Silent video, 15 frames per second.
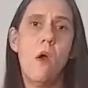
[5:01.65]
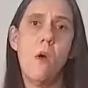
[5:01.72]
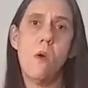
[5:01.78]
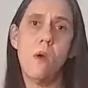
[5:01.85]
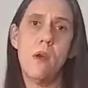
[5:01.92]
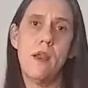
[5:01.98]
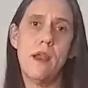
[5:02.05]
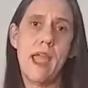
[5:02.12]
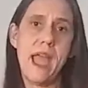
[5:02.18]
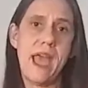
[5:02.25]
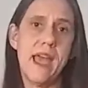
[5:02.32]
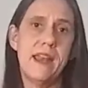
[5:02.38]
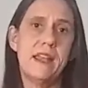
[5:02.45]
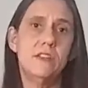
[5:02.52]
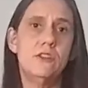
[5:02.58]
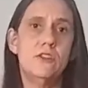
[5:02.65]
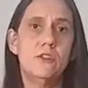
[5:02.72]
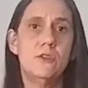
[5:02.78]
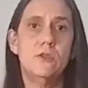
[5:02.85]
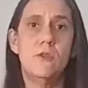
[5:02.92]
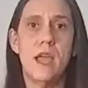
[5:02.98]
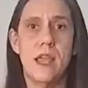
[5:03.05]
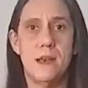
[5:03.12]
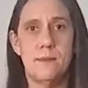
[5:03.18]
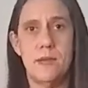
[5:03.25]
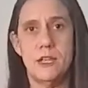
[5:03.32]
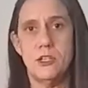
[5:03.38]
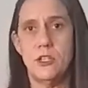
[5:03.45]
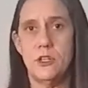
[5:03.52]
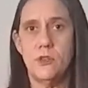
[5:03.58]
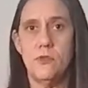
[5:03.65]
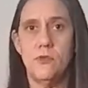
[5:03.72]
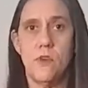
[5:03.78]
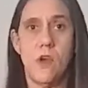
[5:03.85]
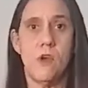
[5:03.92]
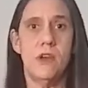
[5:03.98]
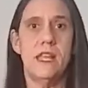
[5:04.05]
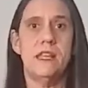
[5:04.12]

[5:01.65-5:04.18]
or add it to animation you've already